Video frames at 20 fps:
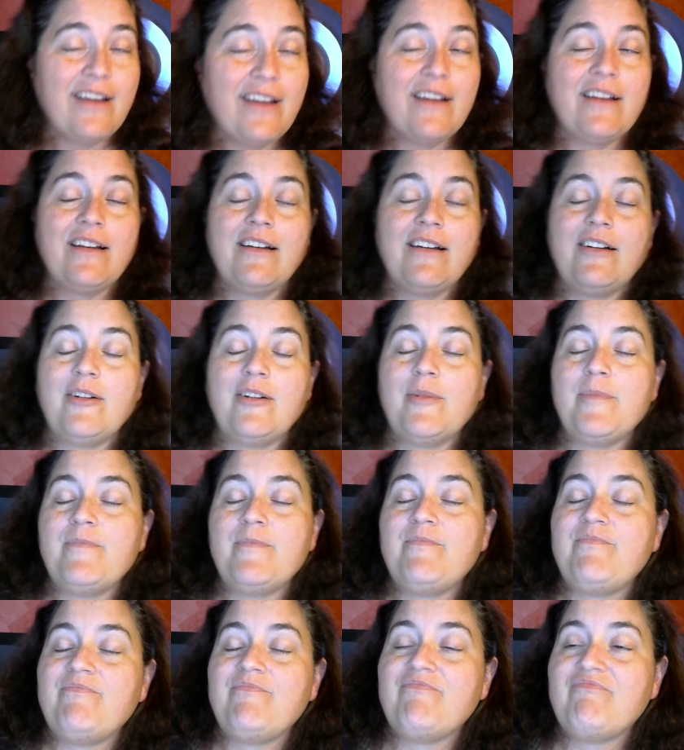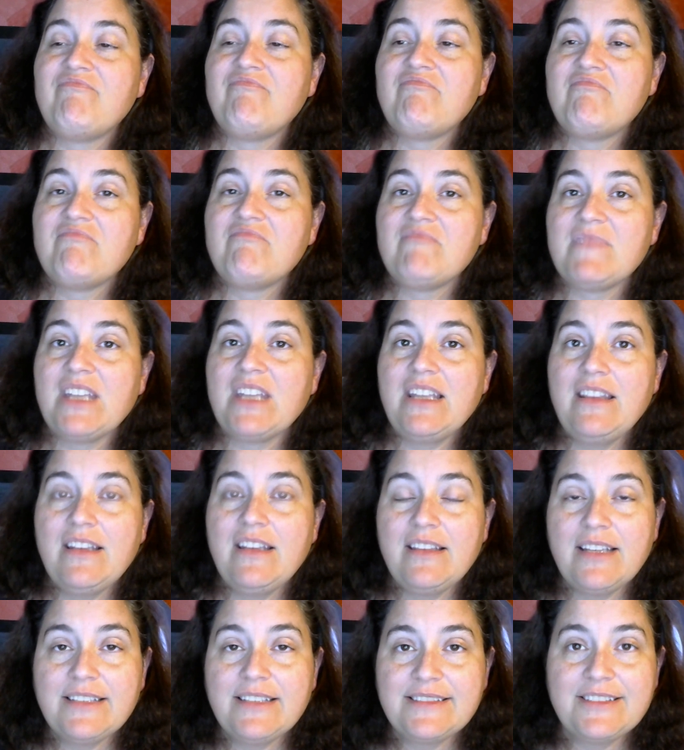And I
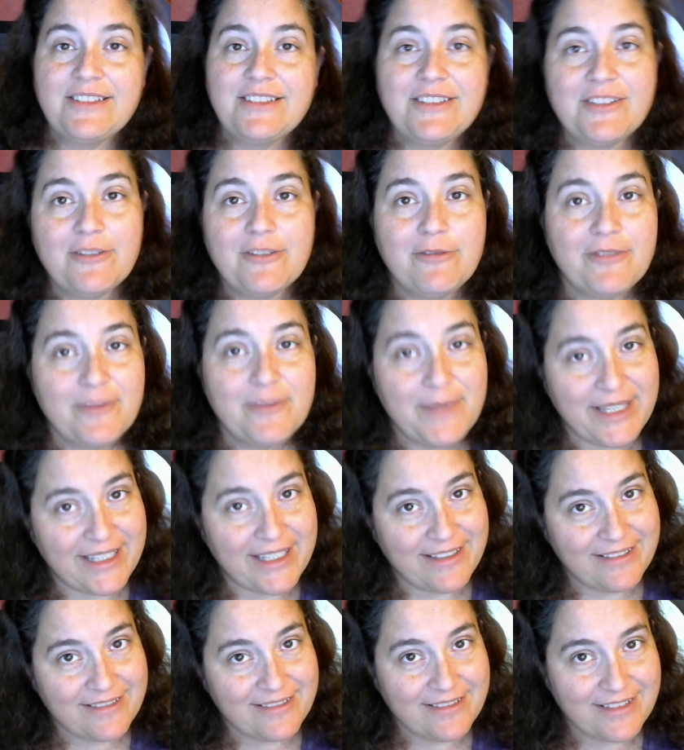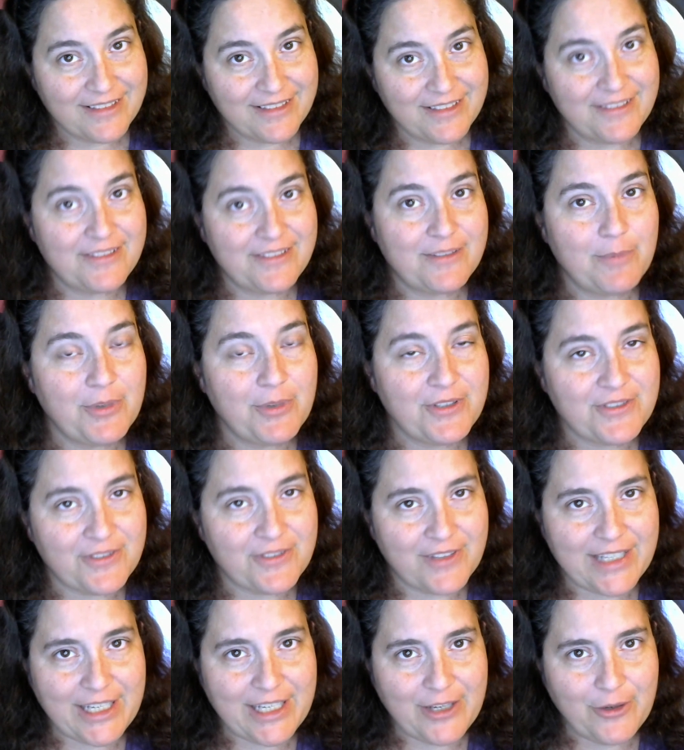think that's good enough for me, because it's the
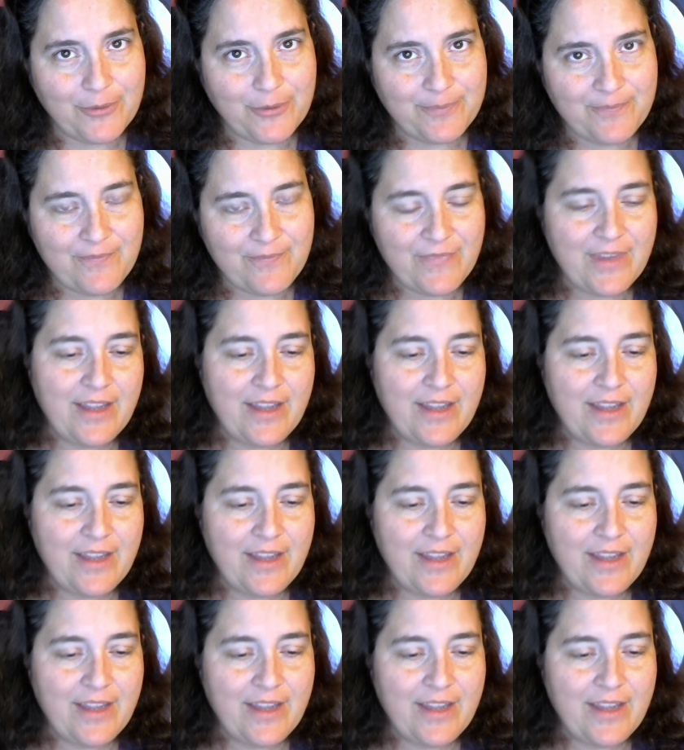personal thing, you know?